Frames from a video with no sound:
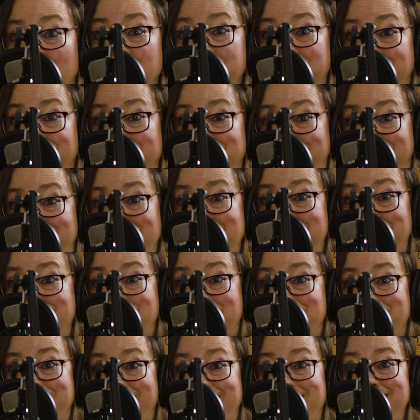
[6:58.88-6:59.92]
Most of the team did,
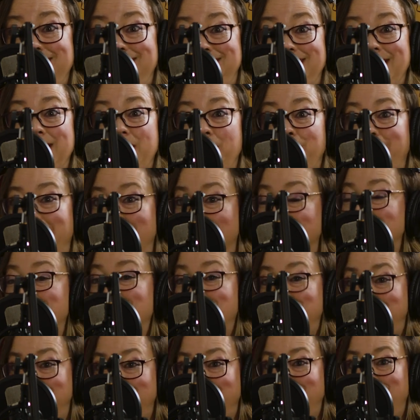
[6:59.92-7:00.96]
correct? I know they had some
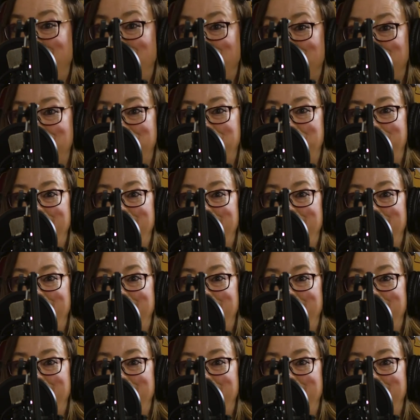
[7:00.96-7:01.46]
seniors.